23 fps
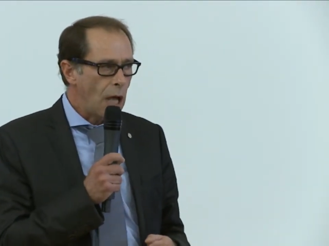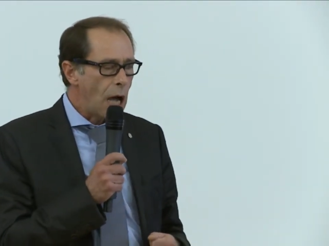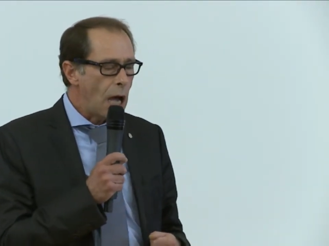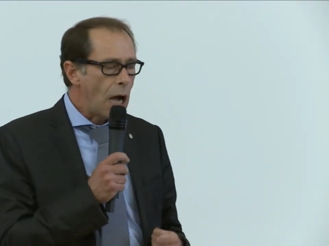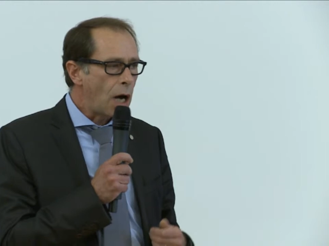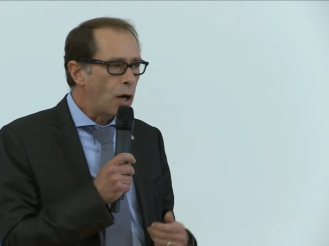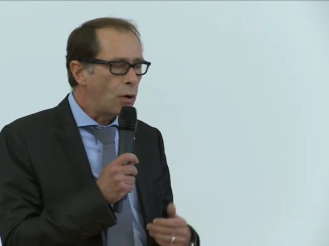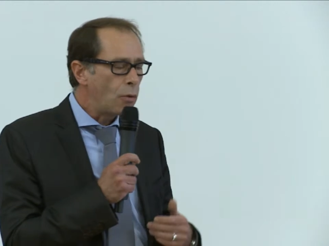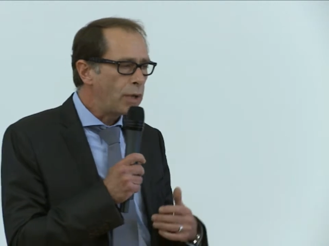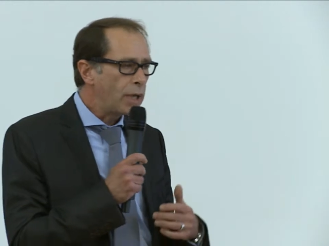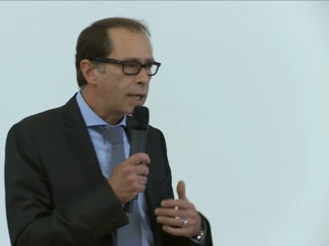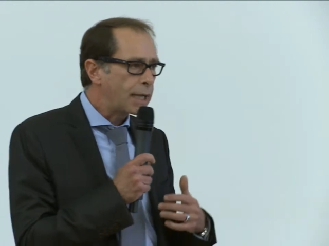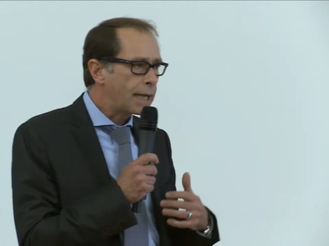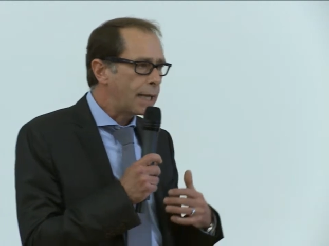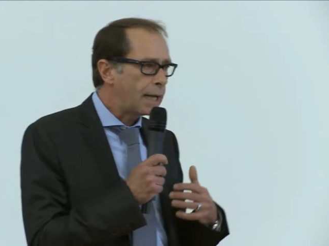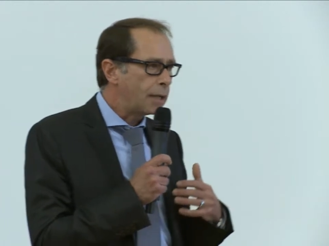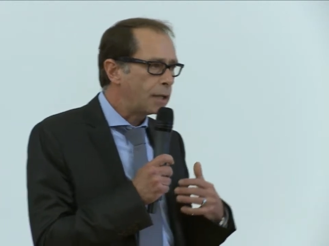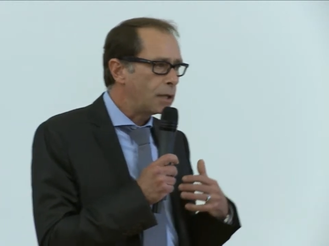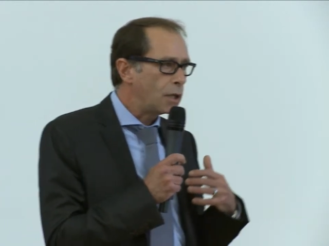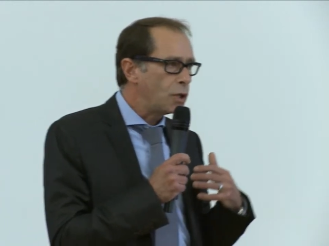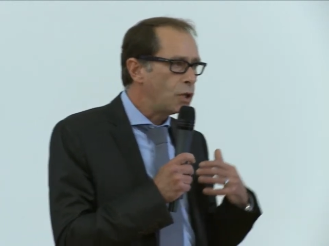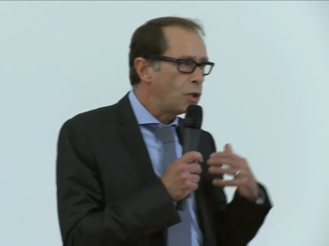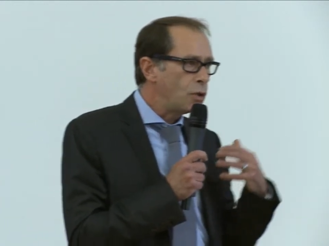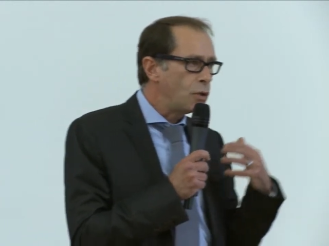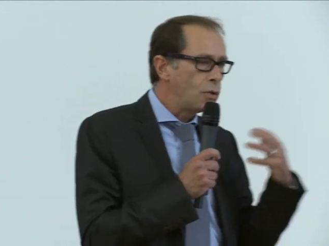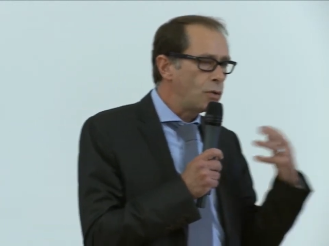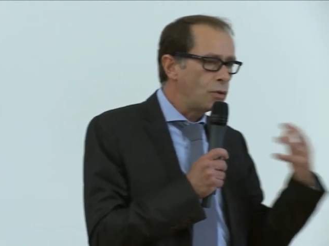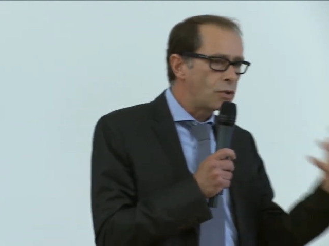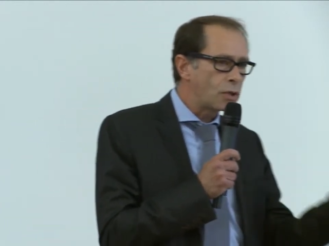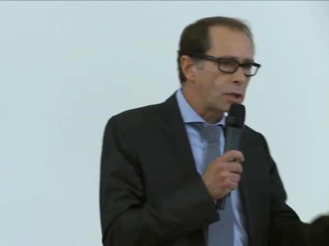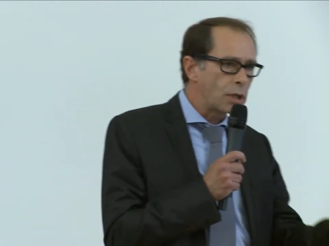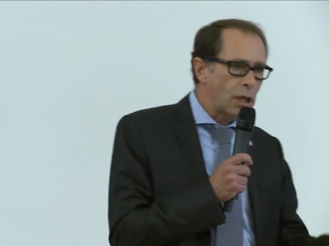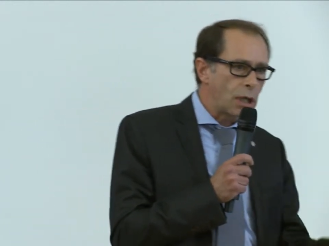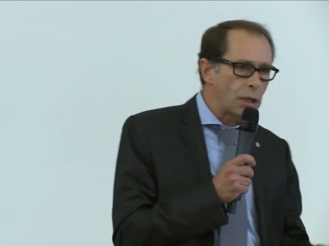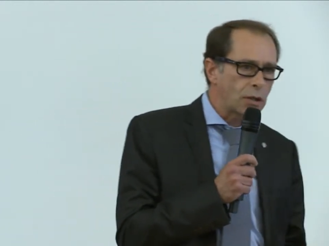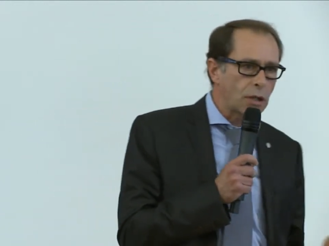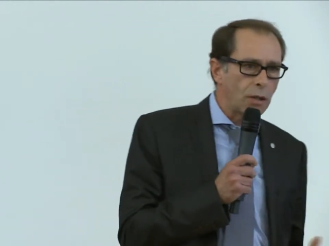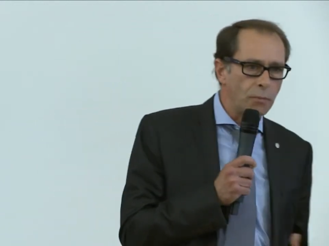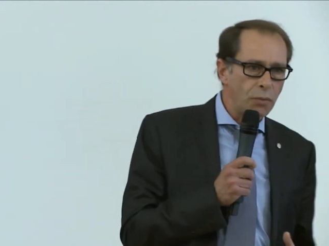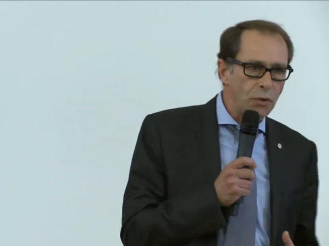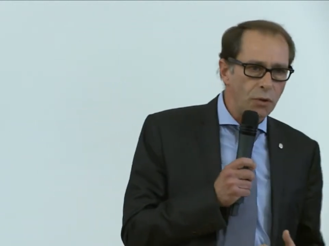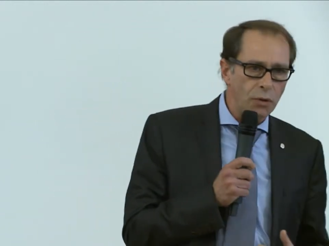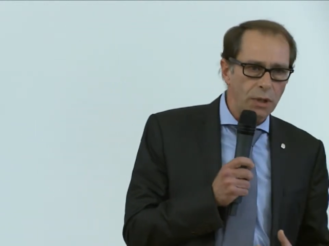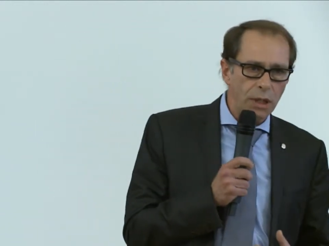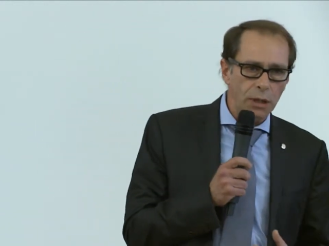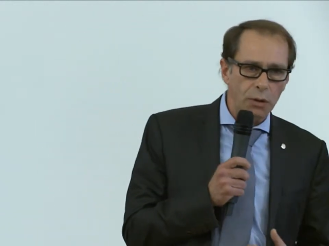how we can use cloud
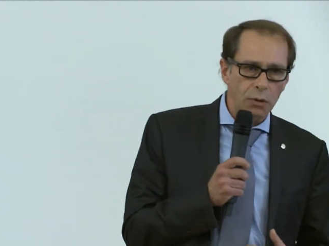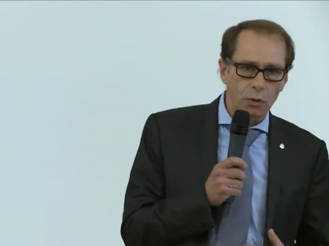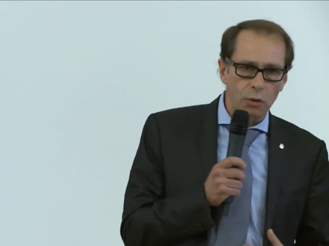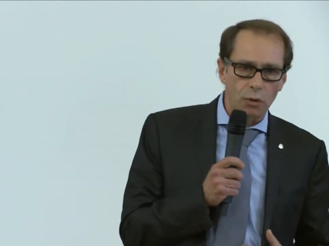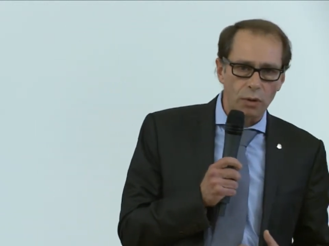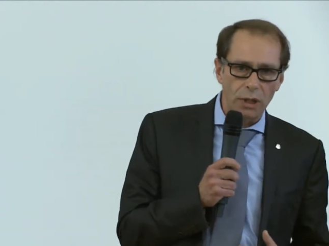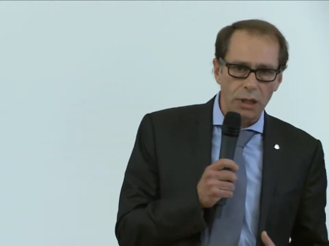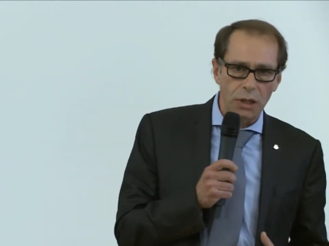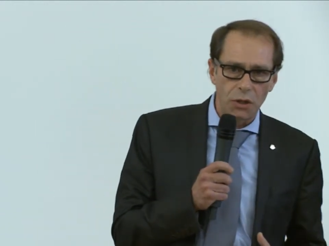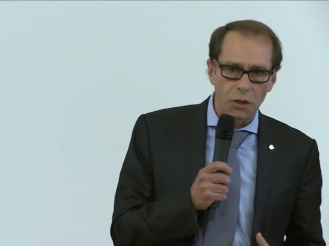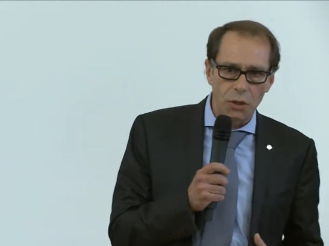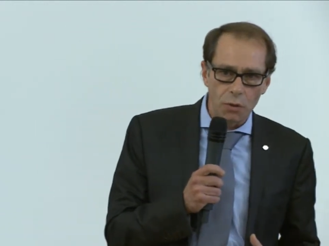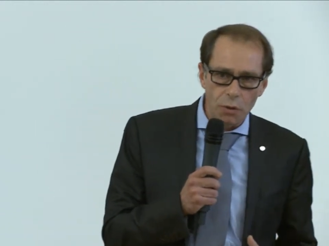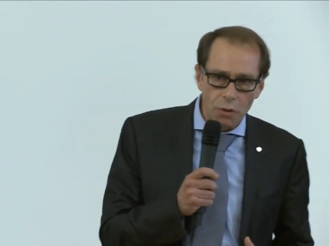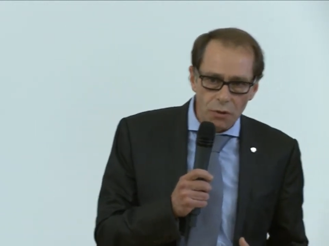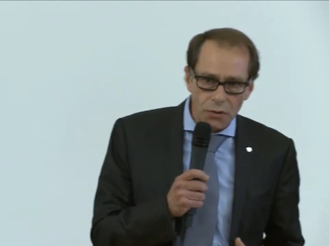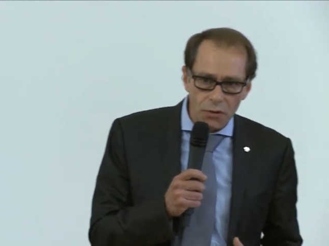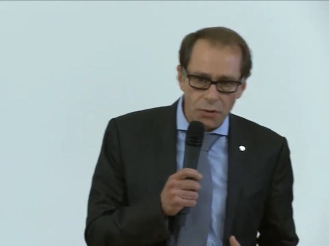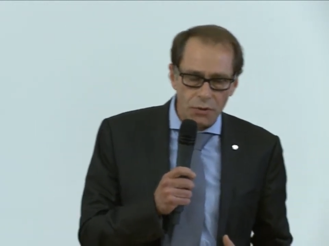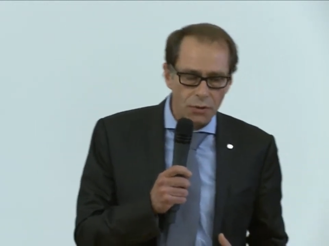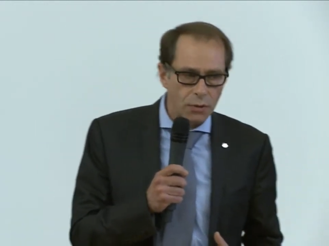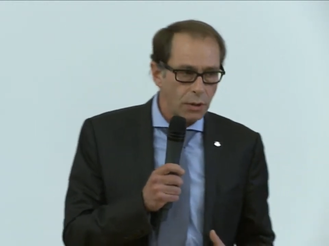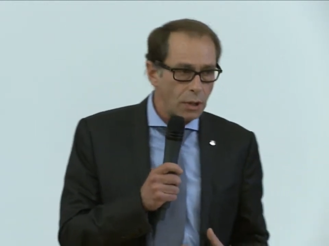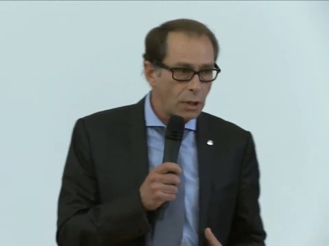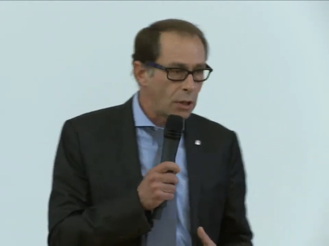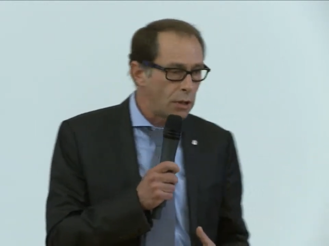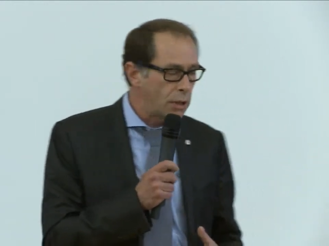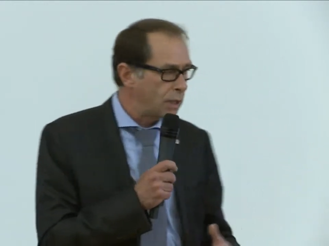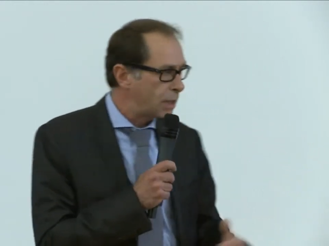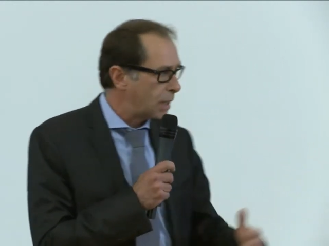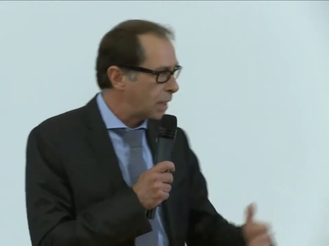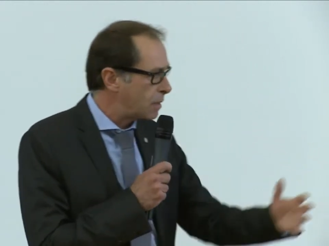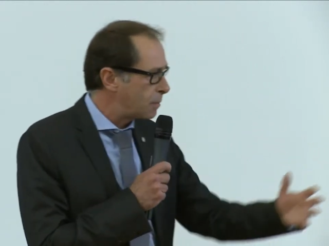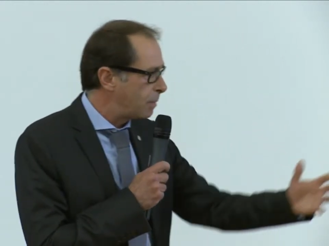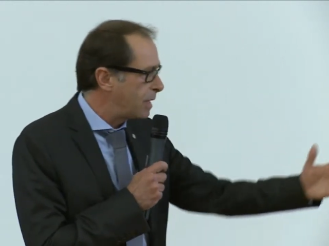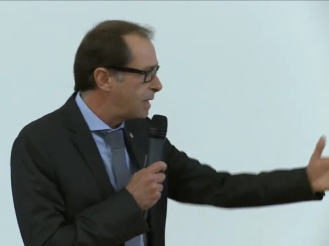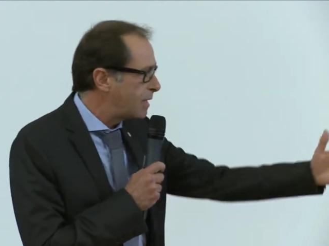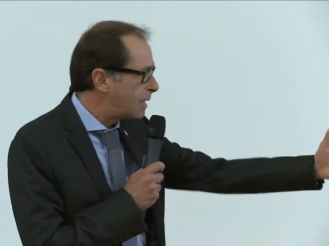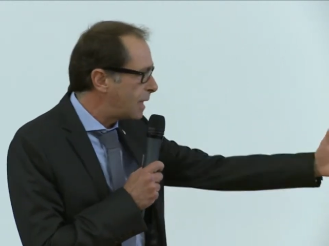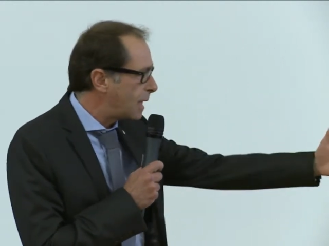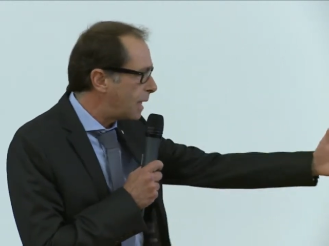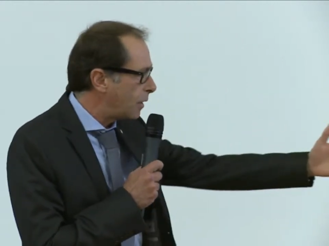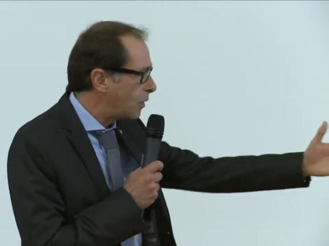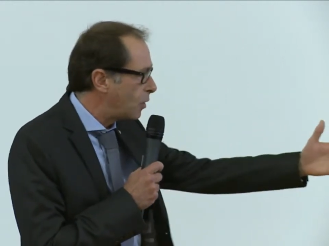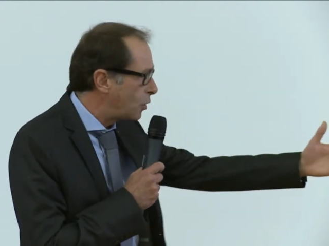computing to reduce, and it has been said,